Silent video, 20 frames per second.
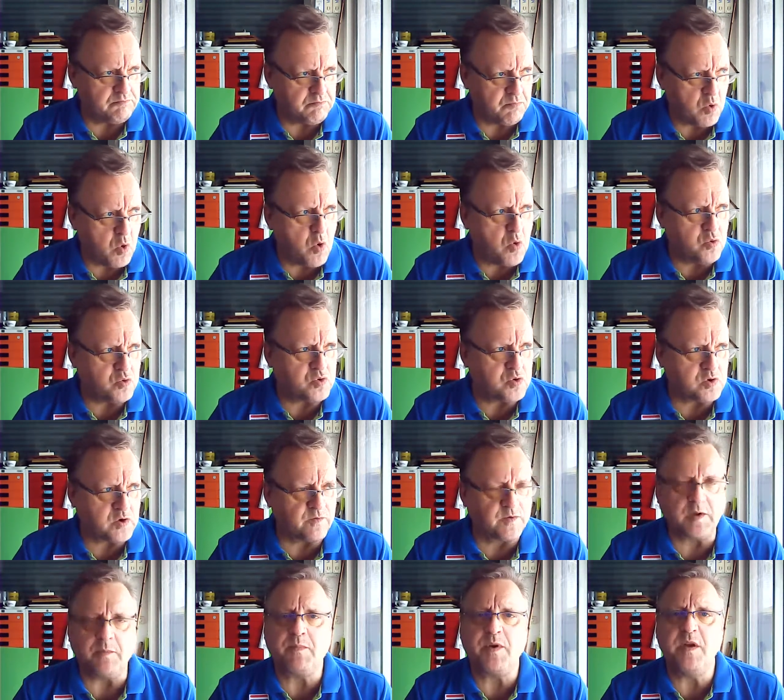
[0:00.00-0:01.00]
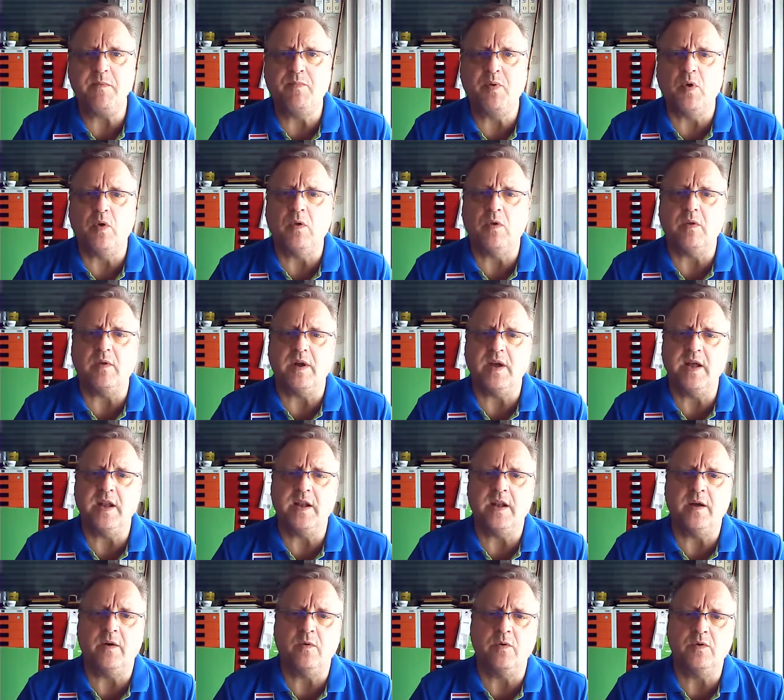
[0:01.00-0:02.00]
most of the people
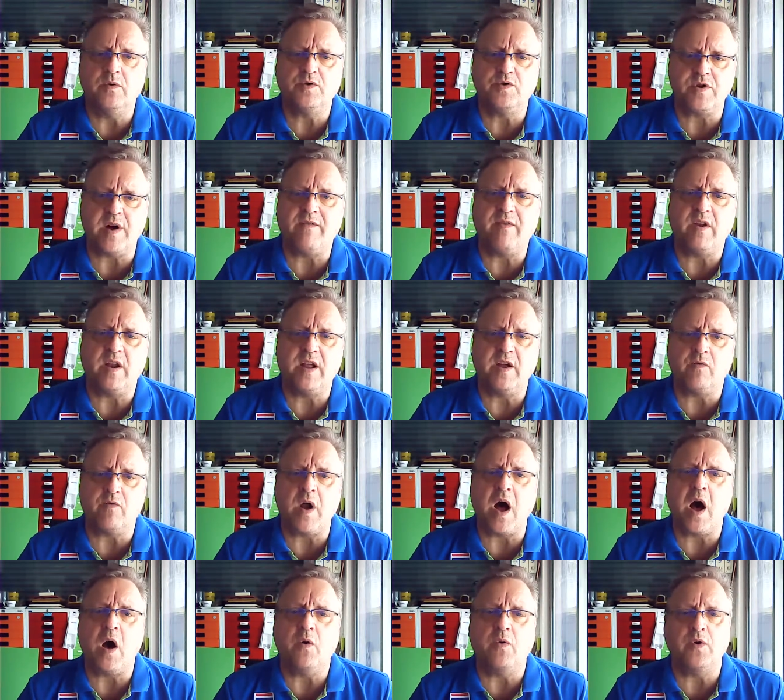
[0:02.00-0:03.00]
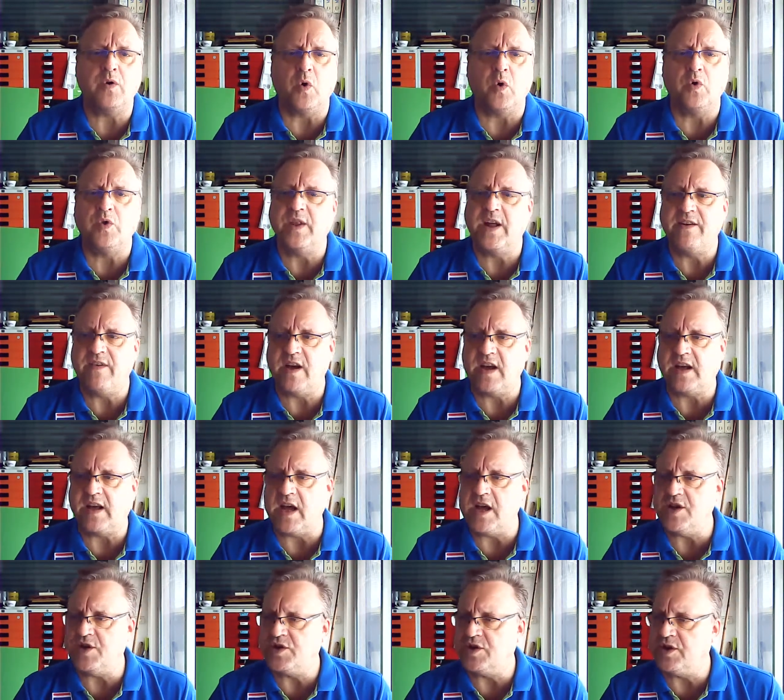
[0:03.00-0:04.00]
in uh, who traveling around on their
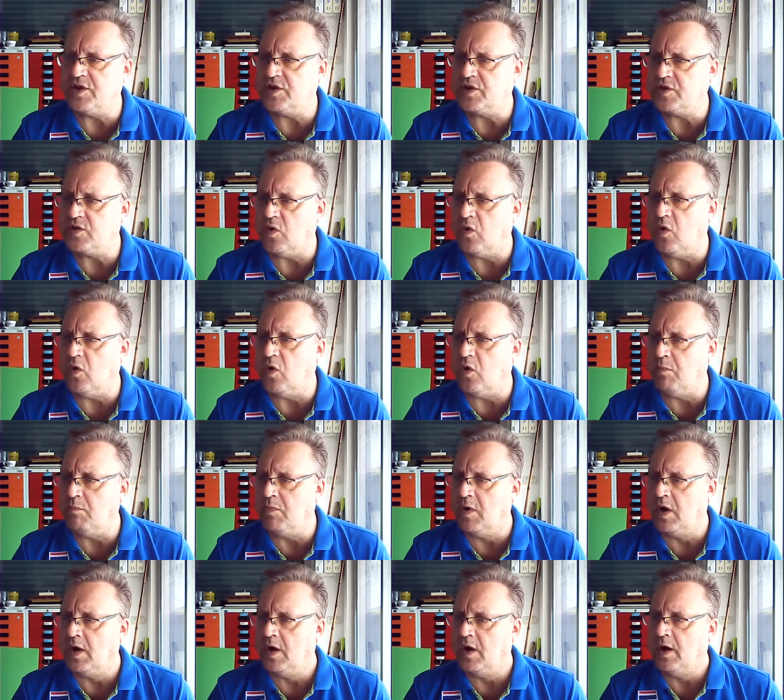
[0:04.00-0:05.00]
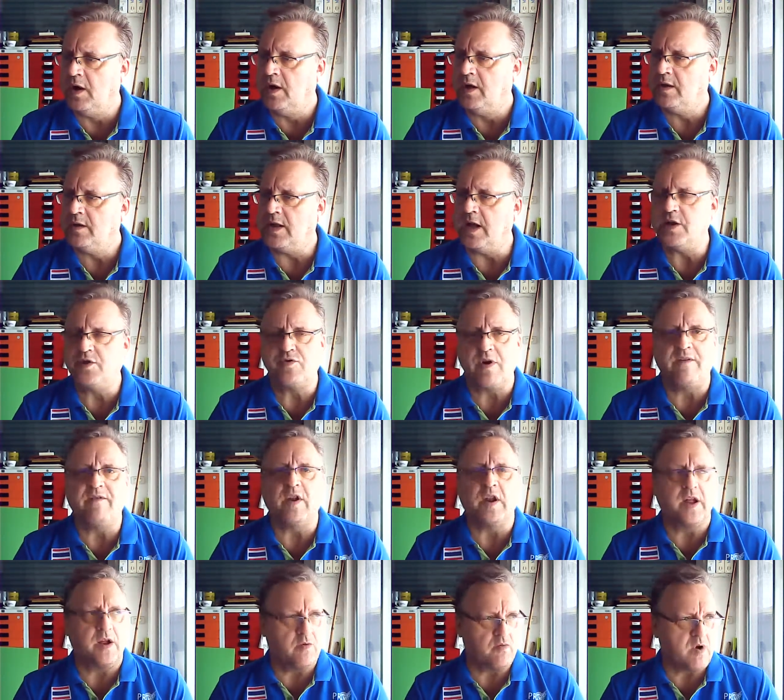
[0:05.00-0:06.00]
vacations or they're
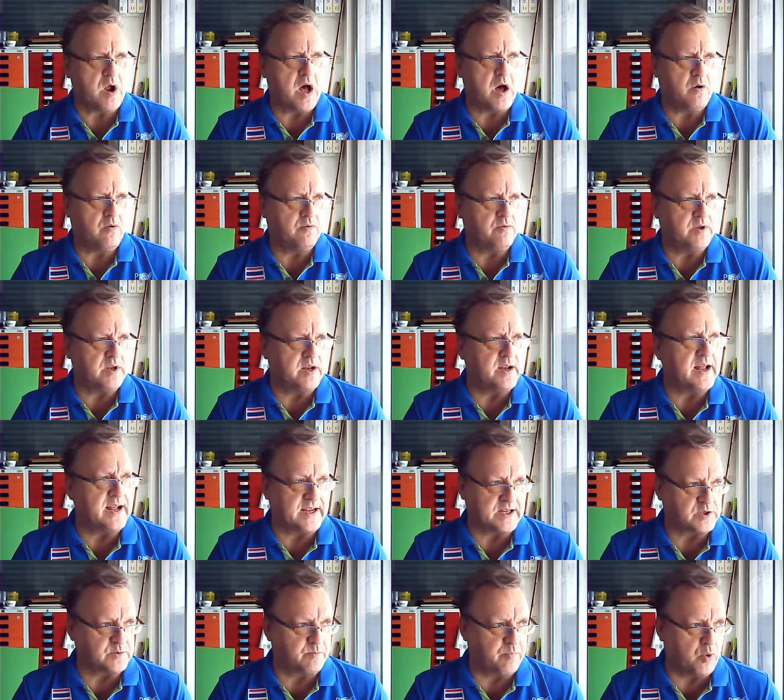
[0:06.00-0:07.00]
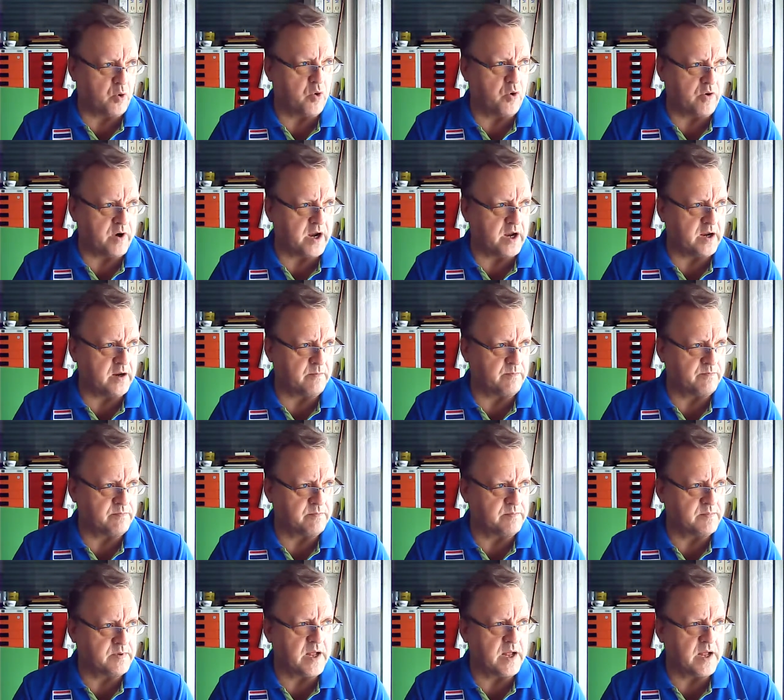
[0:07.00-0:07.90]
traveling around and exploring.